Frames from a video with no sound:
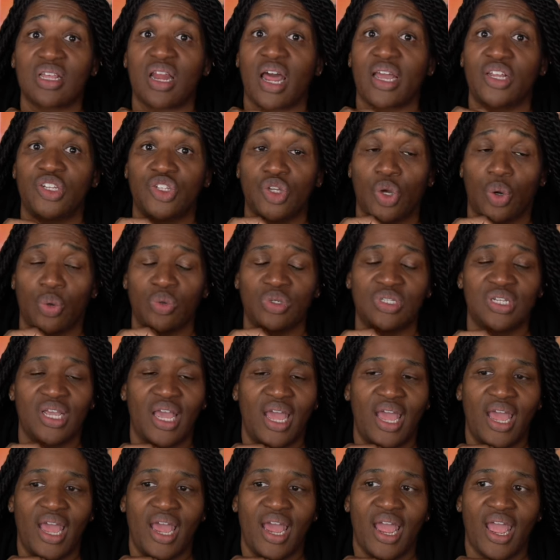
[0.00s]
that I don't.
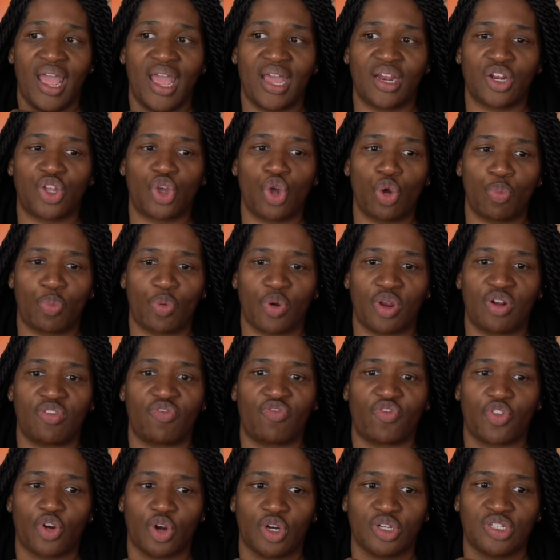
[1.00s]
And Cooper
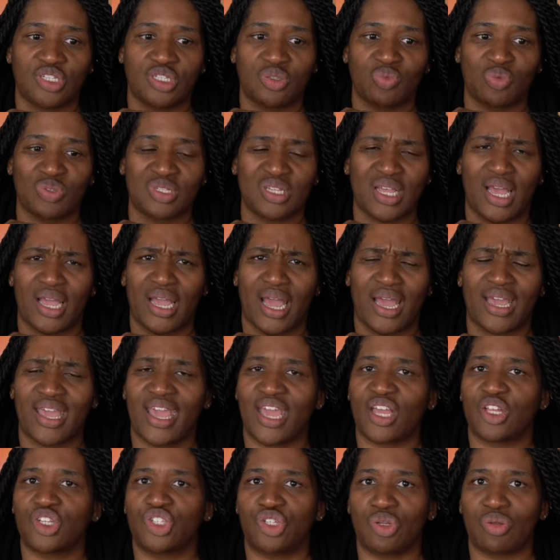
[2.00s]
at first was like, I
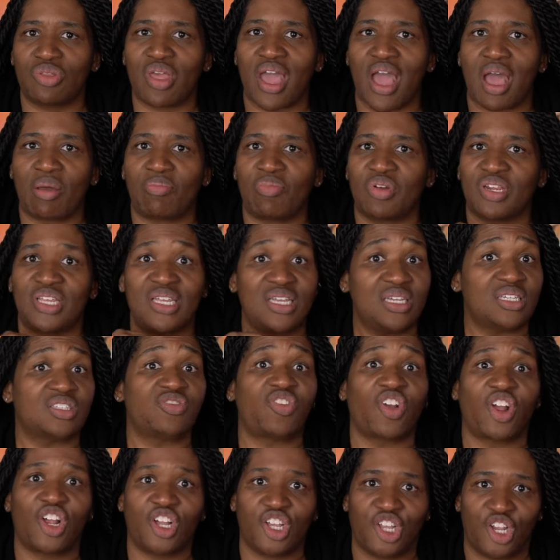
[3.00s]
can't do that, but he's
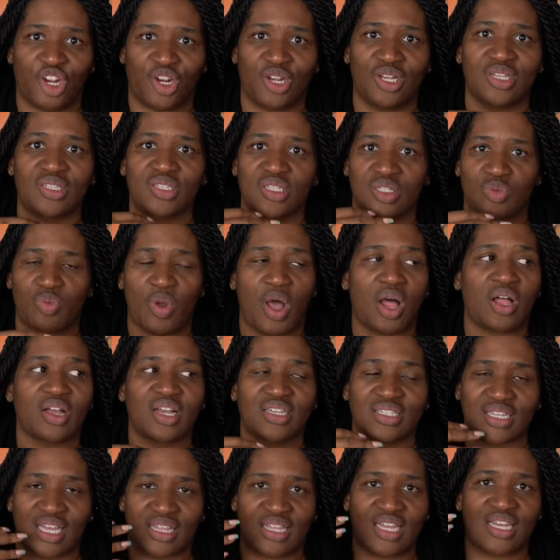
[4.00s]
very curious as well.
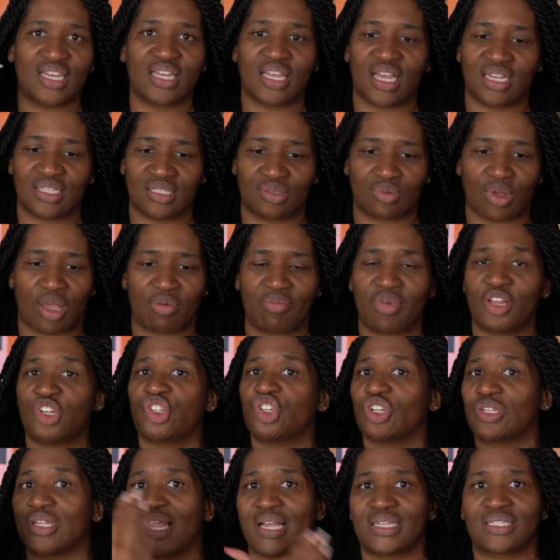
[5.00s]
Because I think, as I
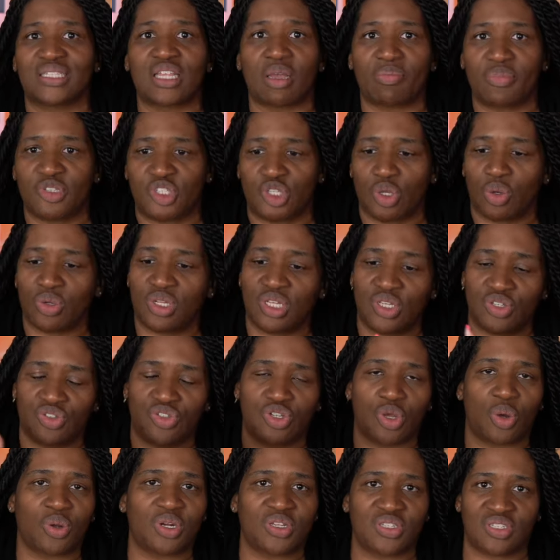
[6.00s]
mentioned last episode, he's
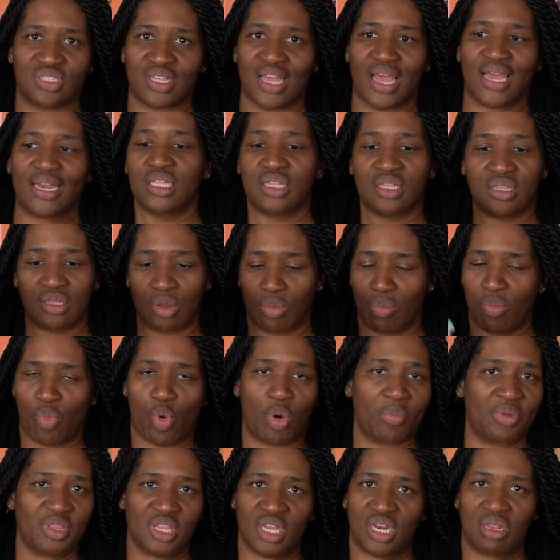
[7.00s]
noticed that the
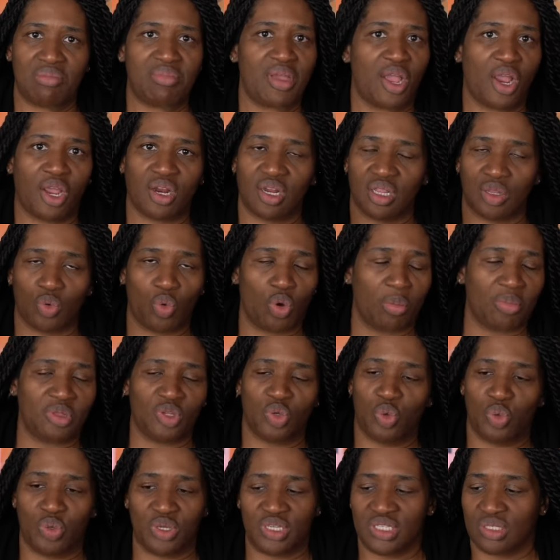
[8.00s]
woman that he married and the woman
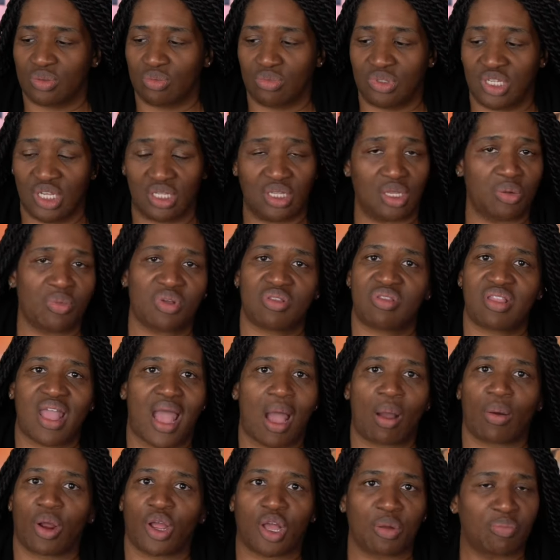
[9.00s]
who he's dealing with
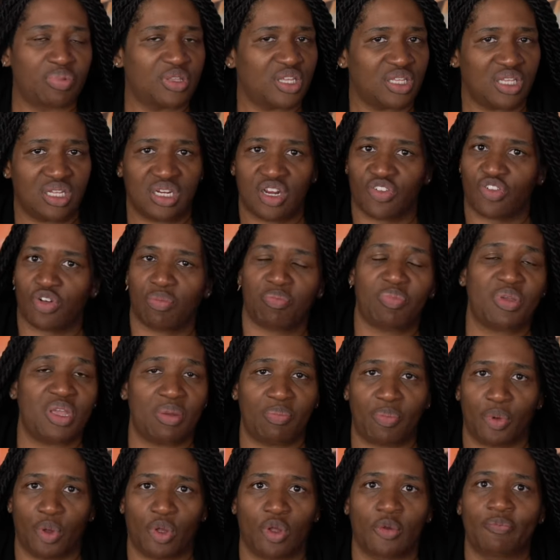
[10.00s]
now are completely different
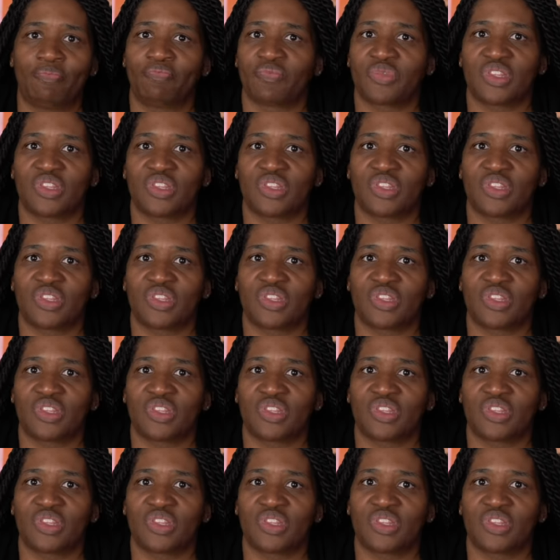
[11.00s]
people,